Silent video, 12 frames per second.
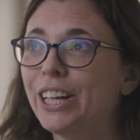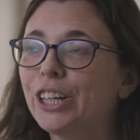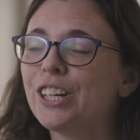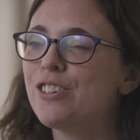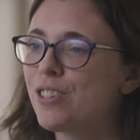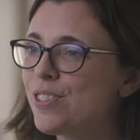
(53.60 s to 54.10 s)

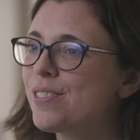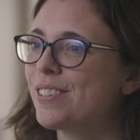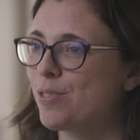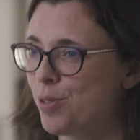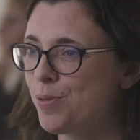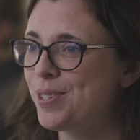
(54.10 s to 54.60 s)
encourages
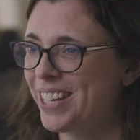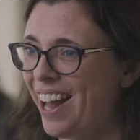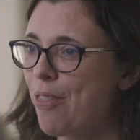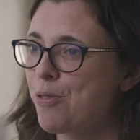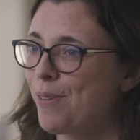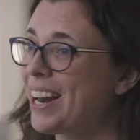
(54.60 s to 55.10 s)
students to
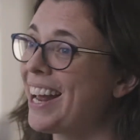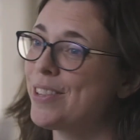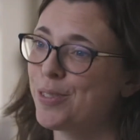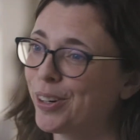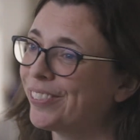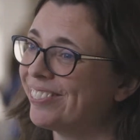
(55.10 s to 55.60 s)
get the right
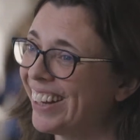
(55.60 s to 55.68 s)
answer